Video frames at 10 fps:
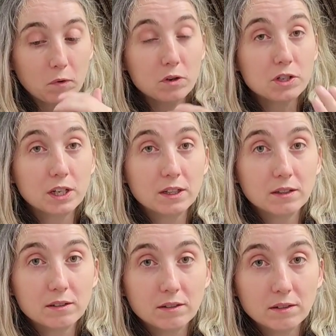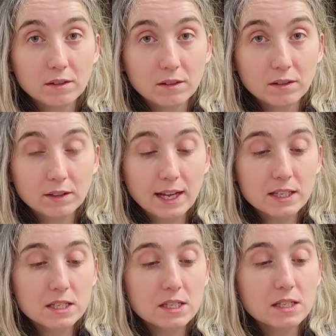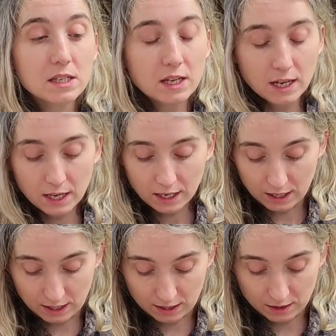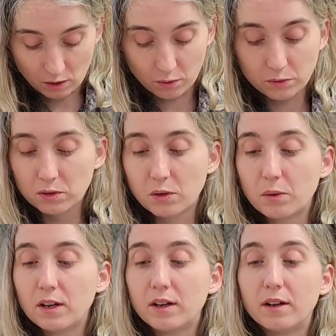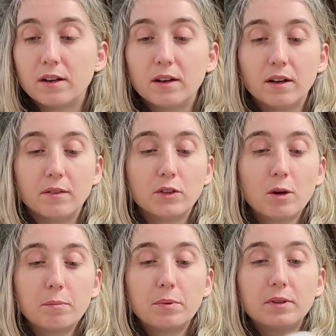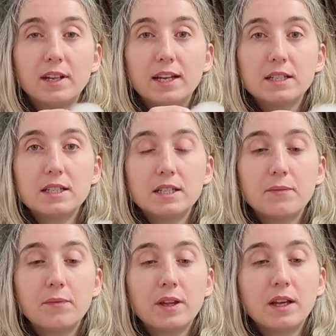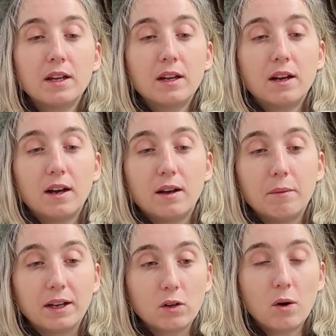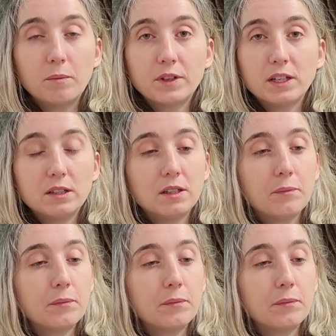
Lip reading: washing tests and also a top test. I combed it,